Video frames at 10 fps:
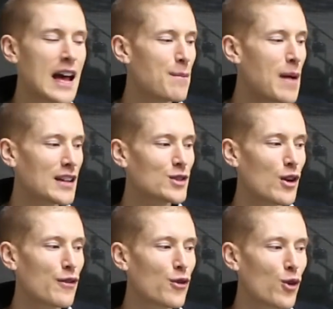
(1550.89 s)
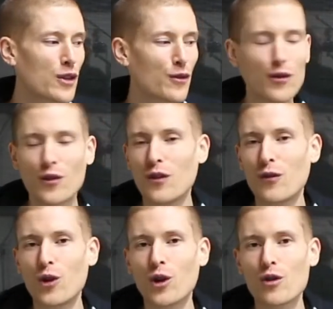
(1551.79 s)
back to our 4 on the
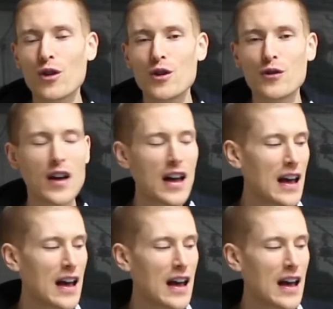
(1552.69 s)
floor groove,